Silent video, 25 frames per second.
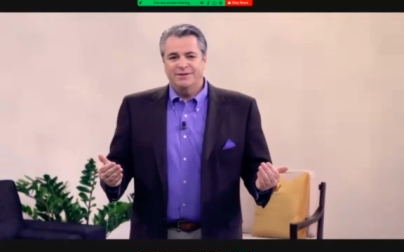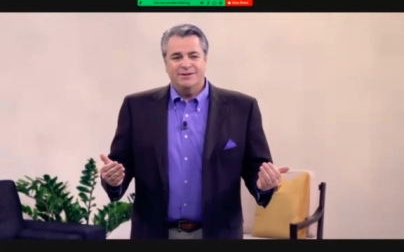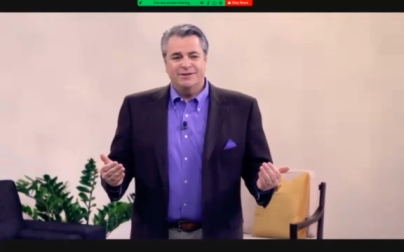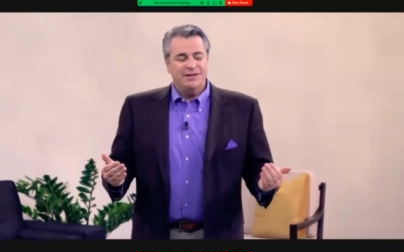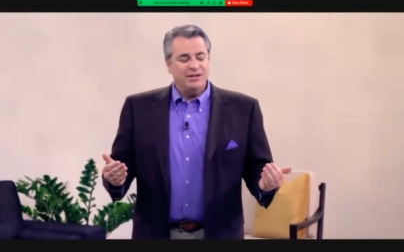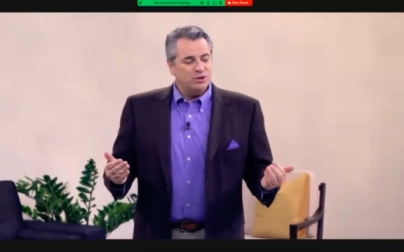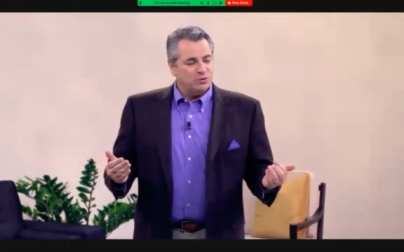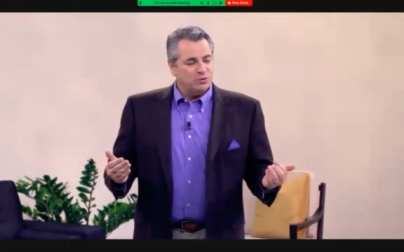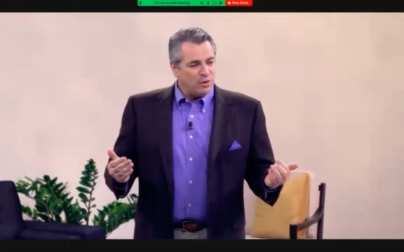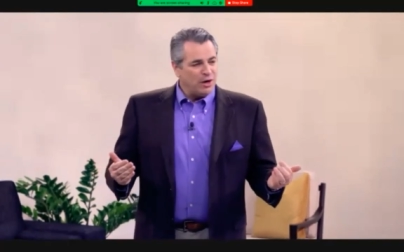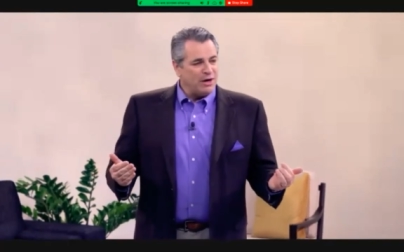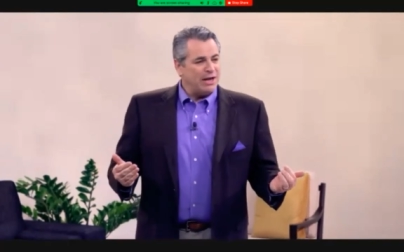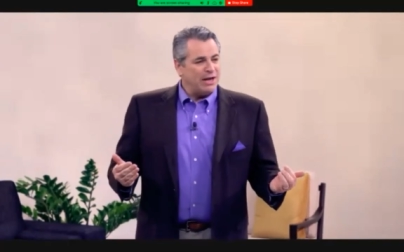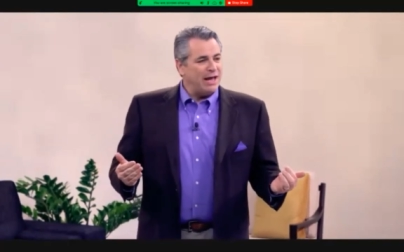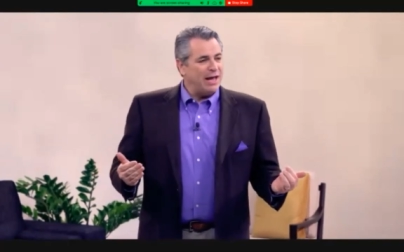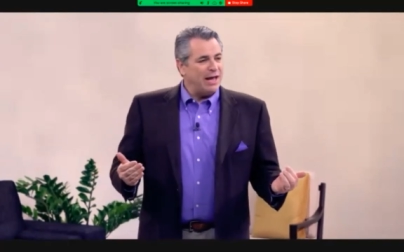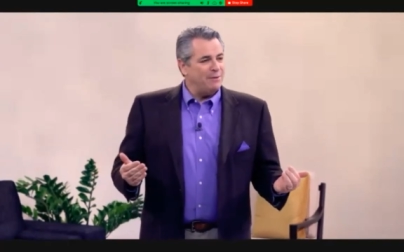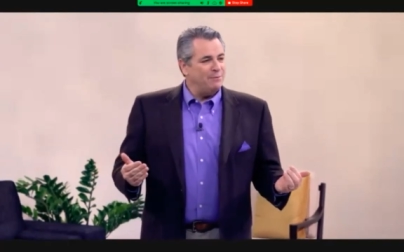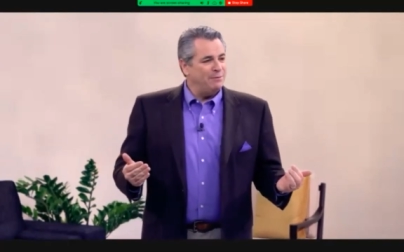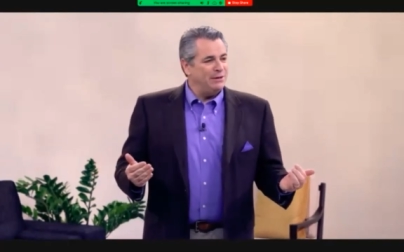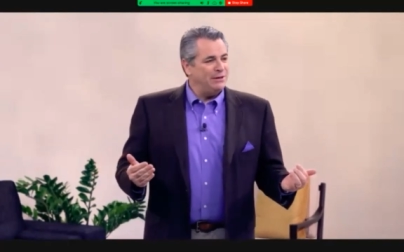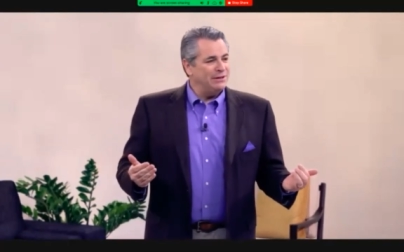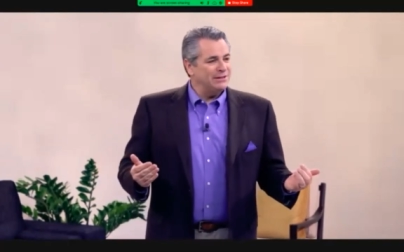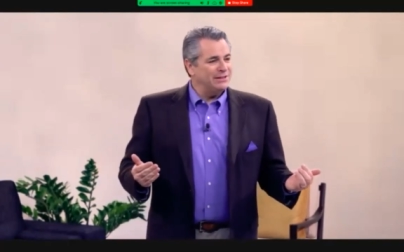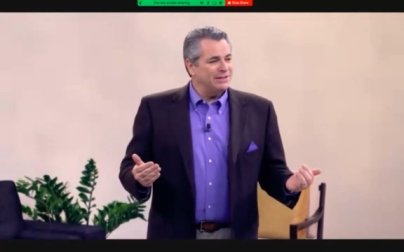is where the
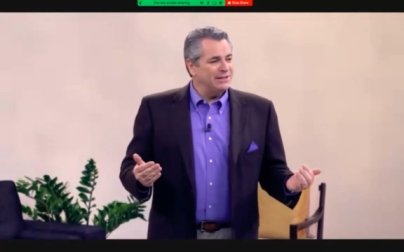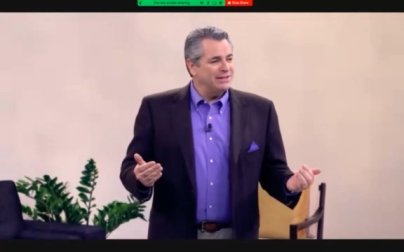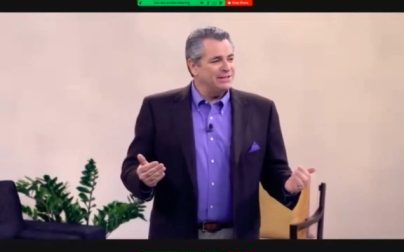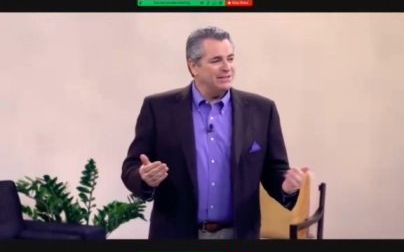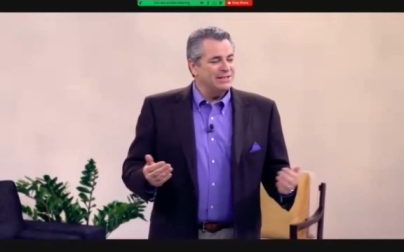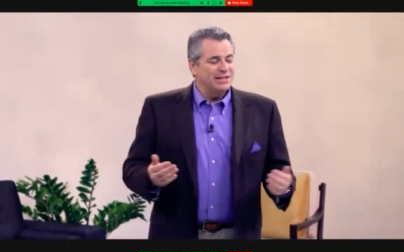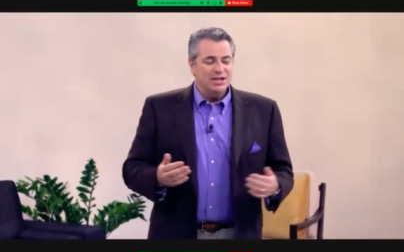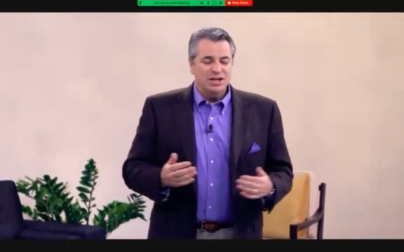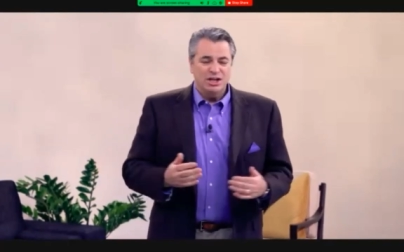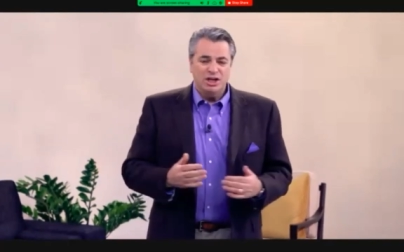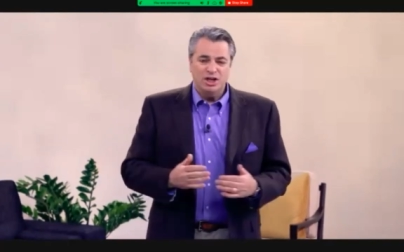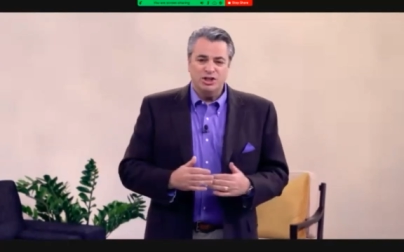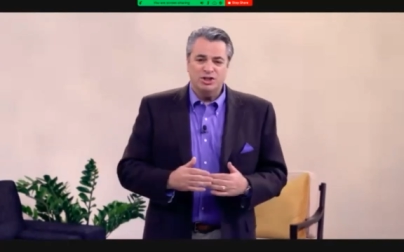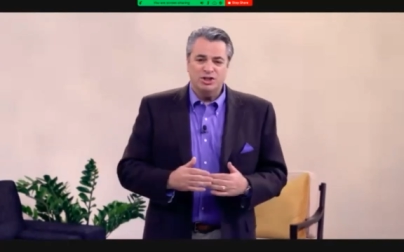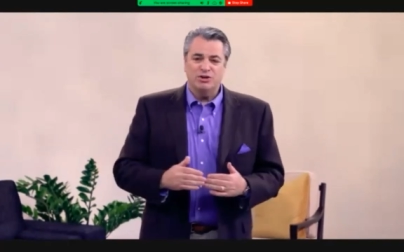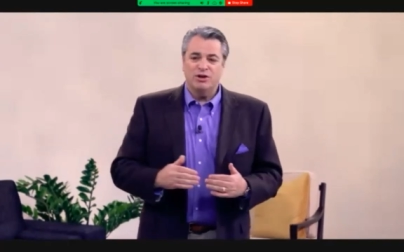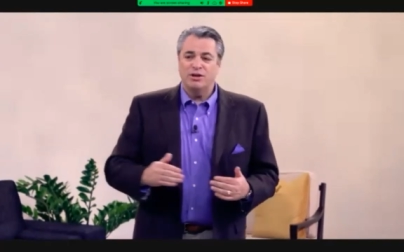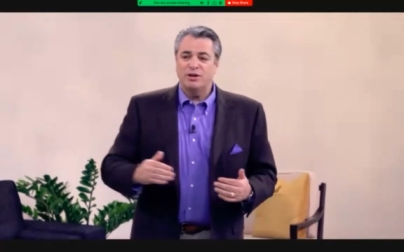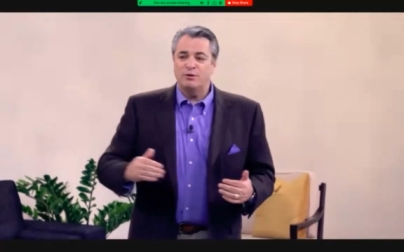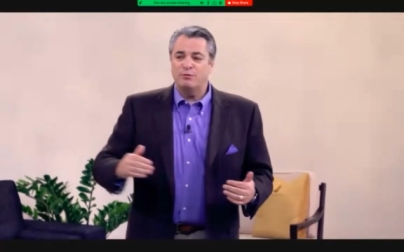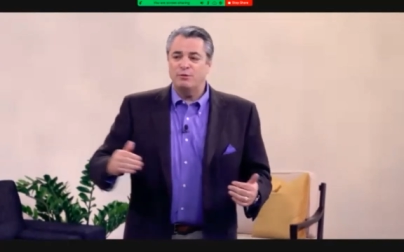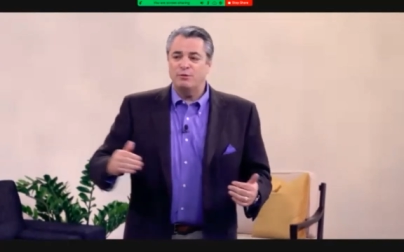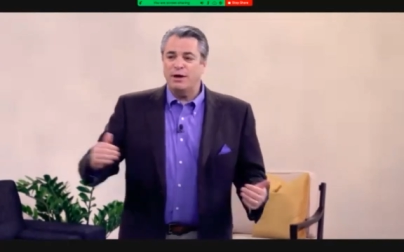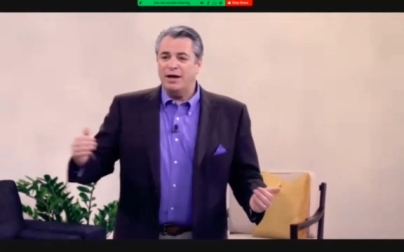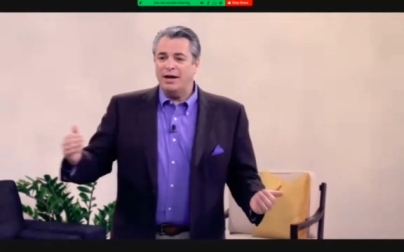happiness is, because you're
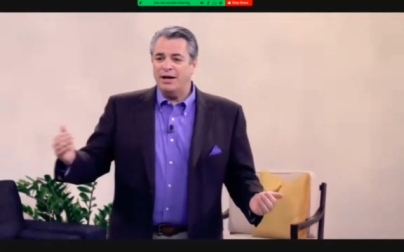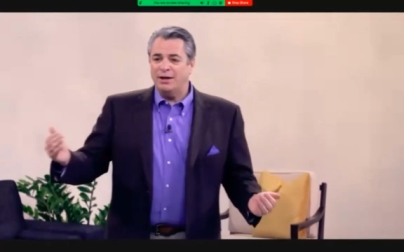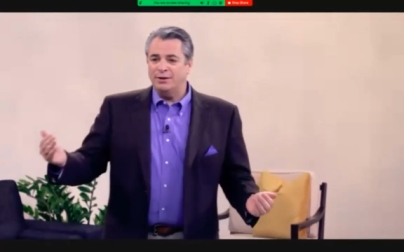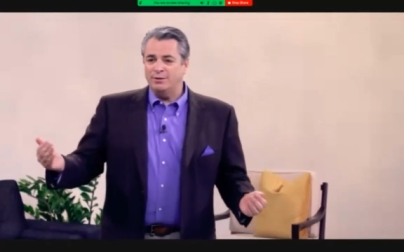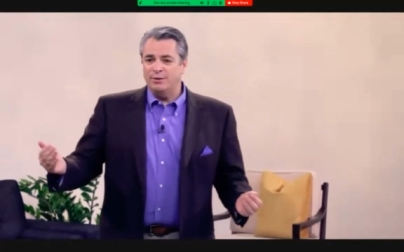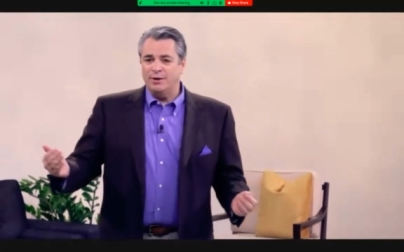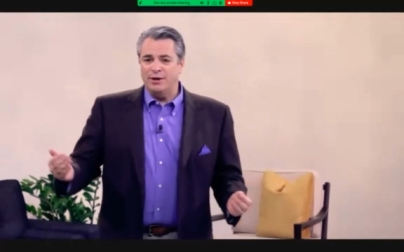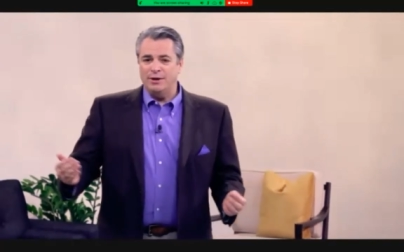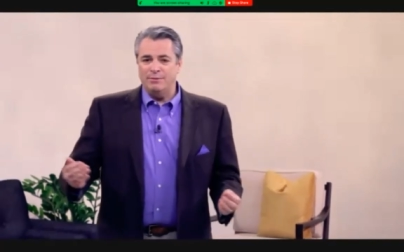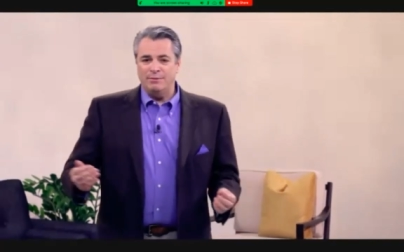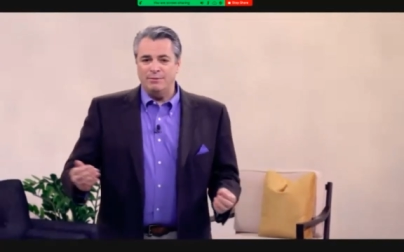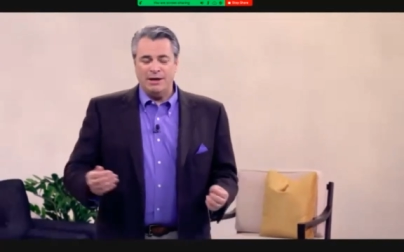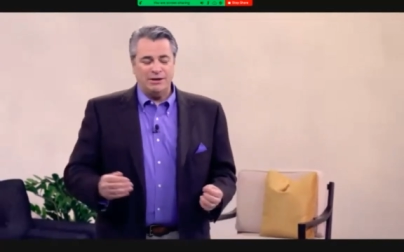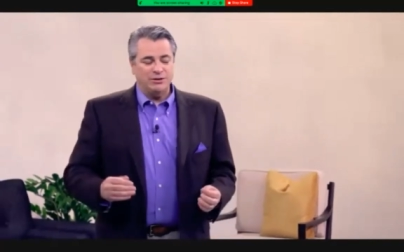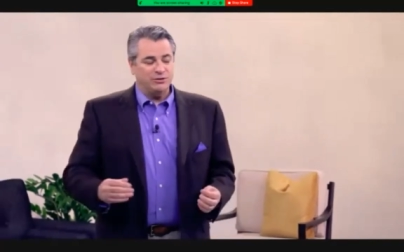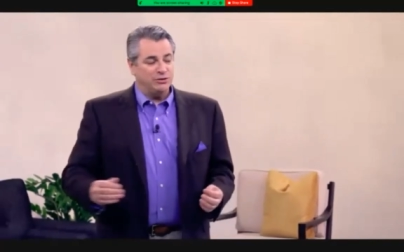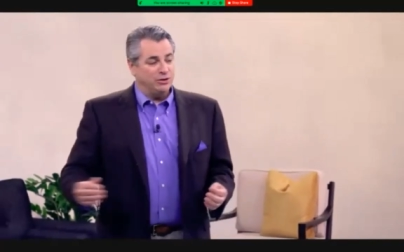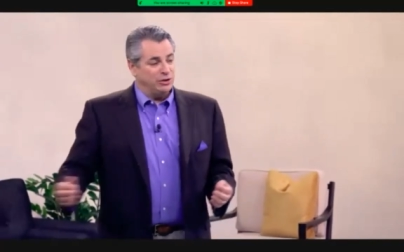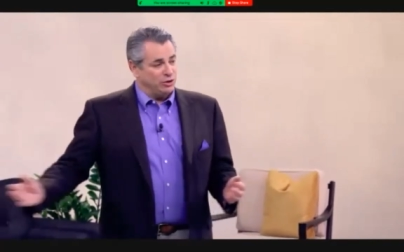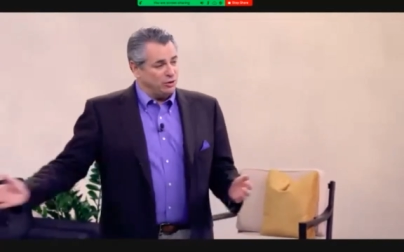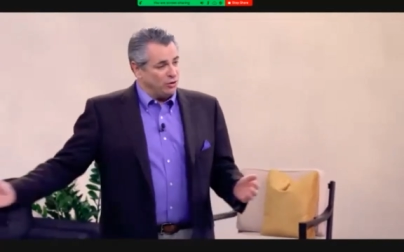on the pathway to mastery.